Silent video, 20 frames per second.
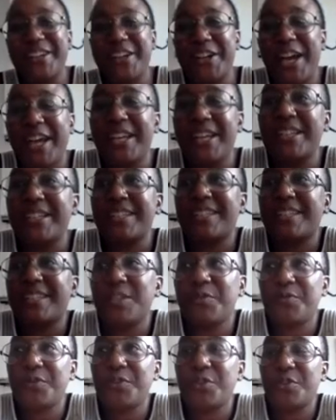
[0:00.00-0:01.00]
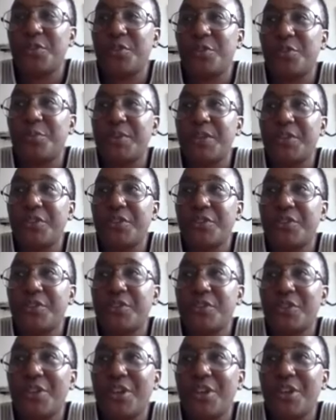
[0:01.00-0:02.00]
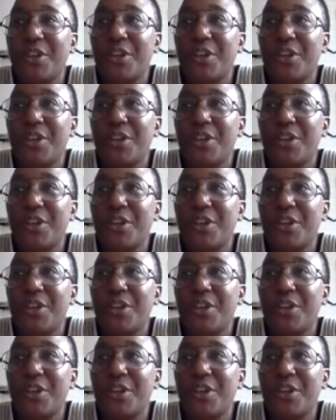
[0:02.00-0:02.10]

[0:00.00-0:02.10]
and it's difficult because